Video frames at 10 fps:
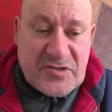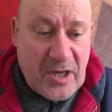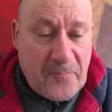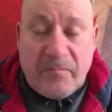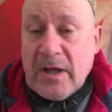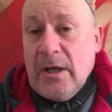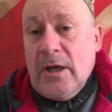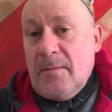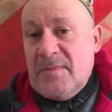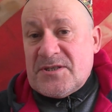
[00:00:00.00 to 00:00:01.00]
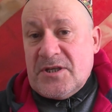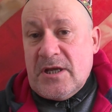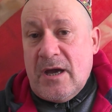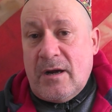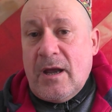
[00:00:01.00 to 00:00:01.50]
So, Mr.
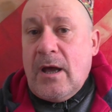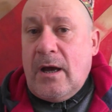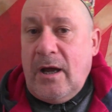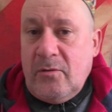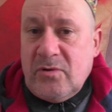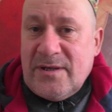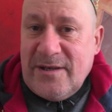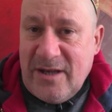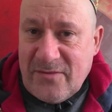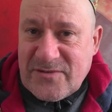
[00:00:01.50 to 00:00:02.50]
Young, I would love